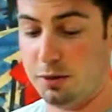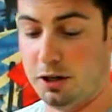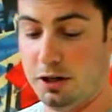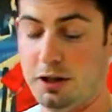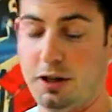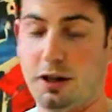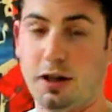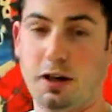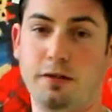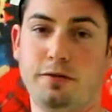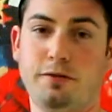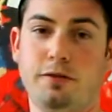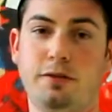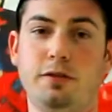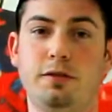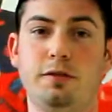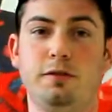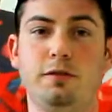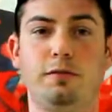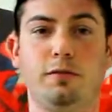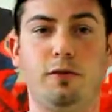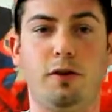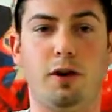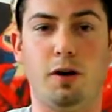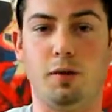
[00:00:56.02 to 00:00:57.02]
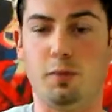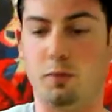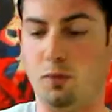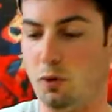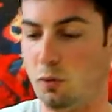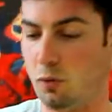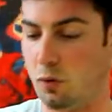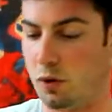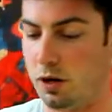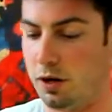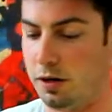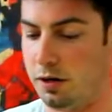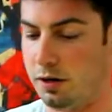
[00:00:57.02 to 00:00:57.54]
gift from
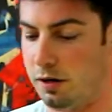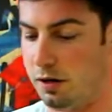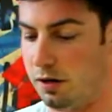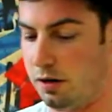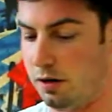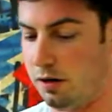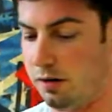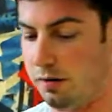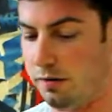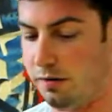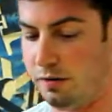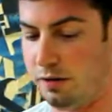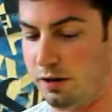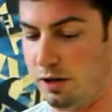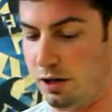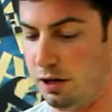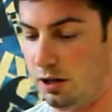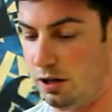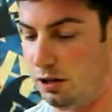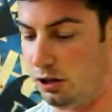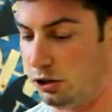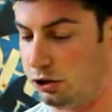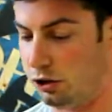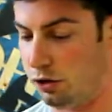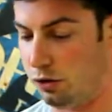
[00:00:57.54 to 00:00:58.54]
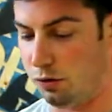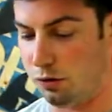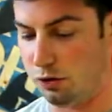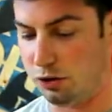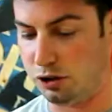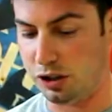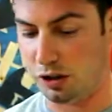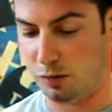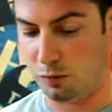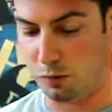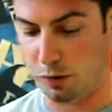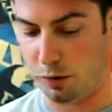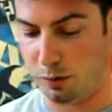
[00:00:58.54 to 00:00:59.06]
one of the shows
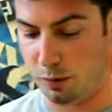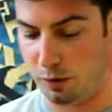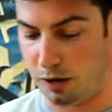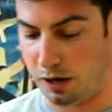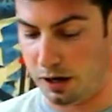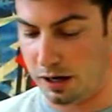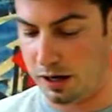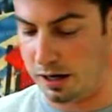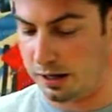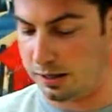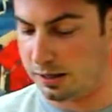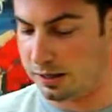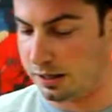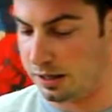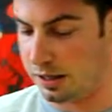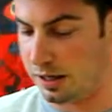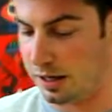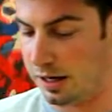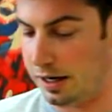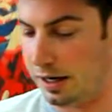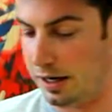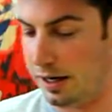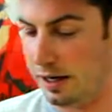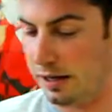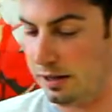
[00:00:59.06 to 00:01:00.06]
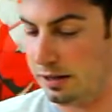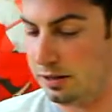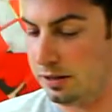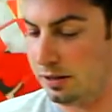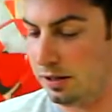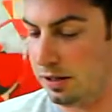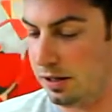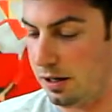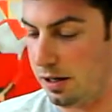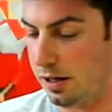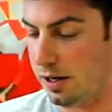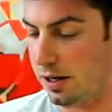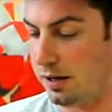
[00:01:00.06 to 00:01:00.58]
that we were at, and
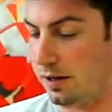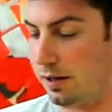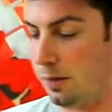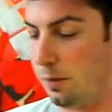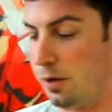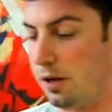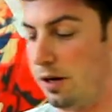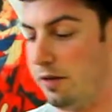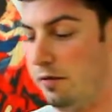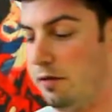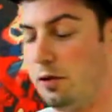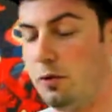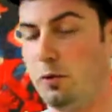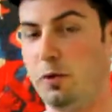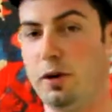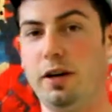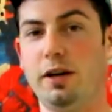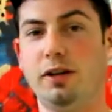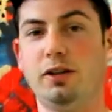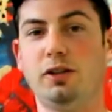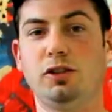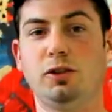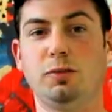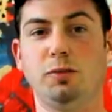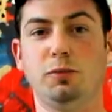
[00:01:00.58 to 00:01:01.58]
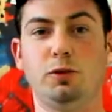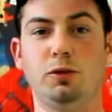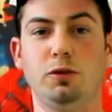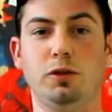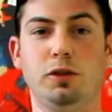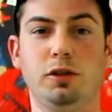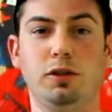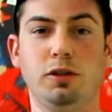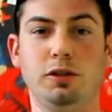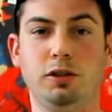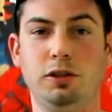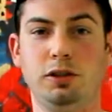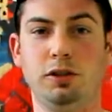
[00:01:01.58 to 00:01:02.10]
they were giving away some
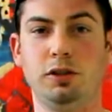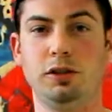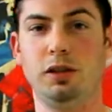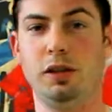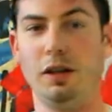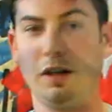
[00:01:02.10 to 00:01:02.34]
drills.